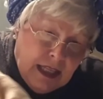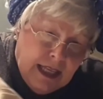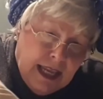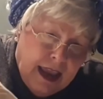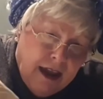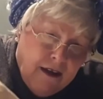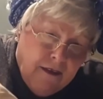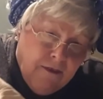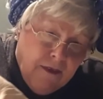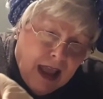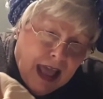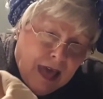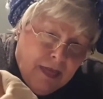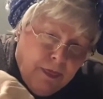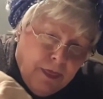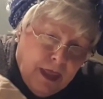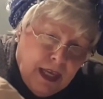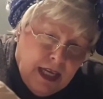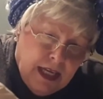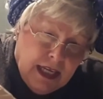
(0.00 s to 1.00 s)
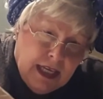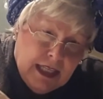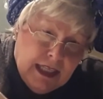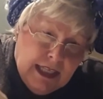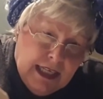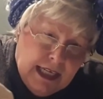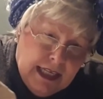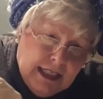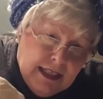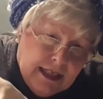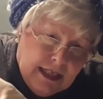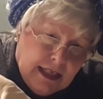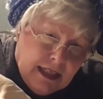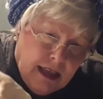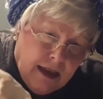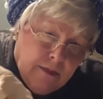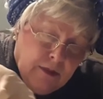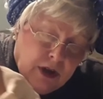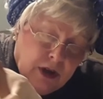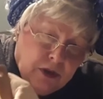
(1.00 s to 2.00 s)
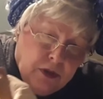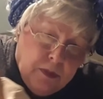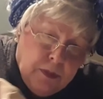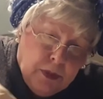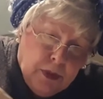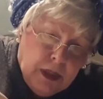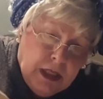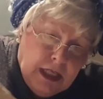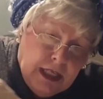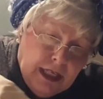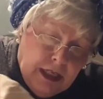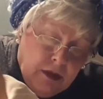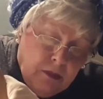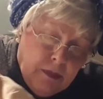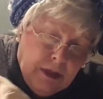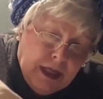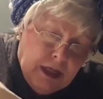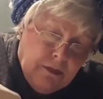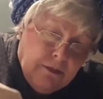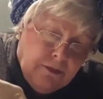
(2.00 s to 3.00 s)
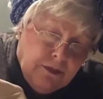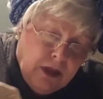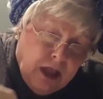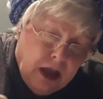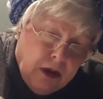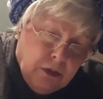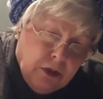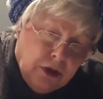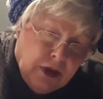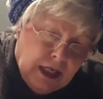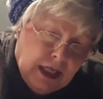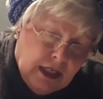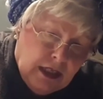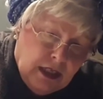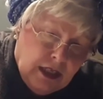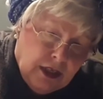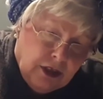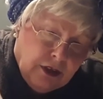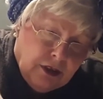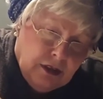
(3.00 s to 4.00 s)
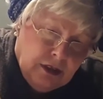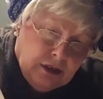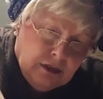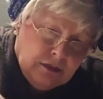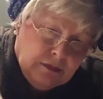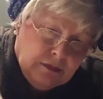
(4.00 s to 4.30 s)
Now, if I think it needs it, I'm going to put a little bit of flour in here.